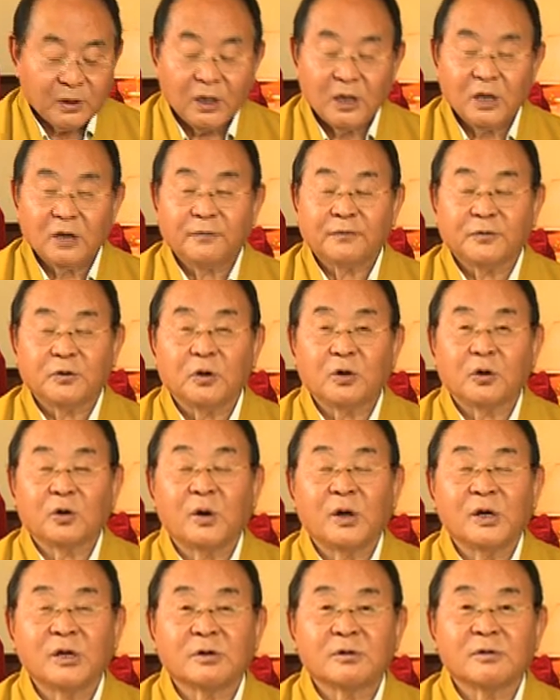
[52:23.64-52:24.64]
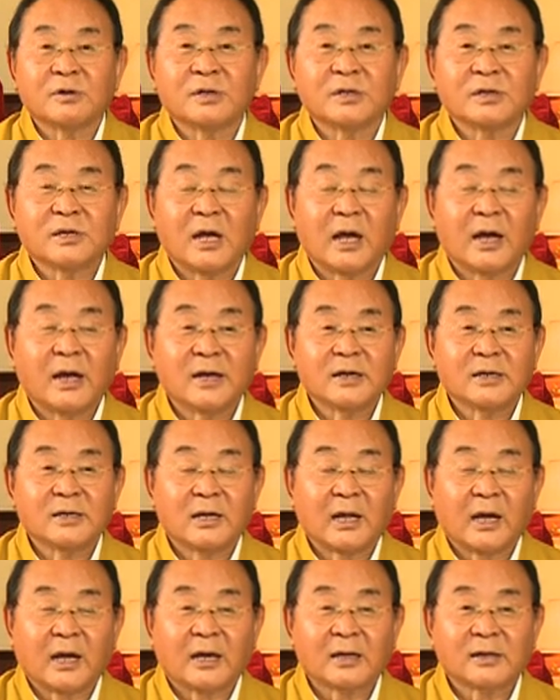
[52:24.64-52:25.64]
if you're going to recite
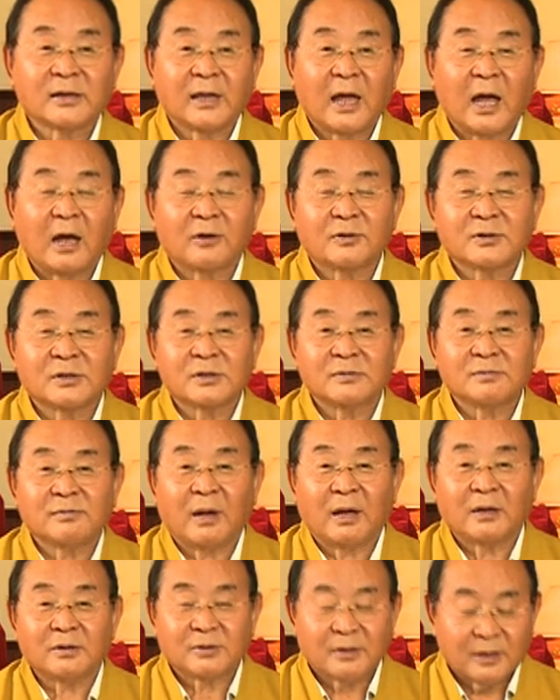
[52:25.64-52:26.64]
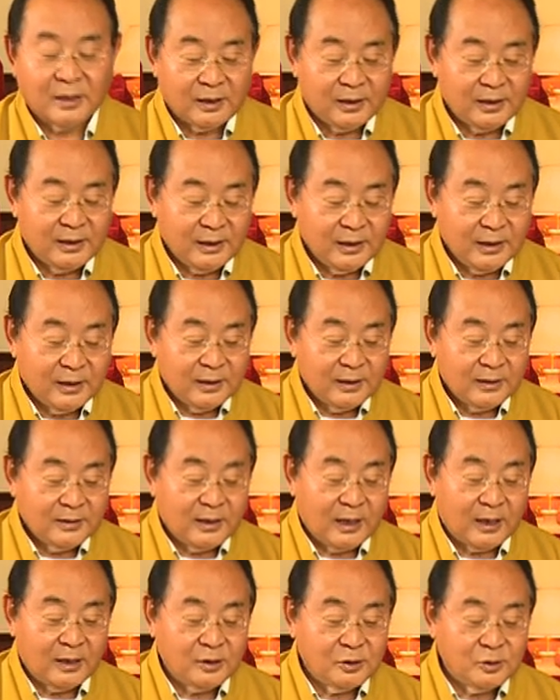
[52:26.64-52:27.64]
like a thousand mantras,
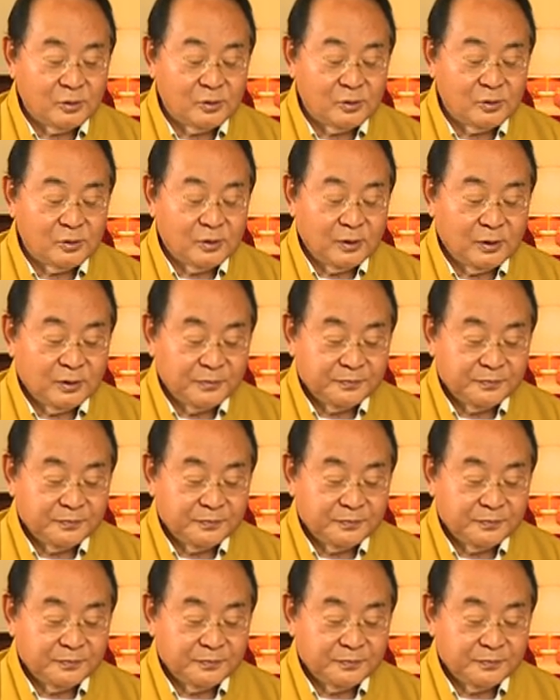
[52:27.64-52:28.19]
then you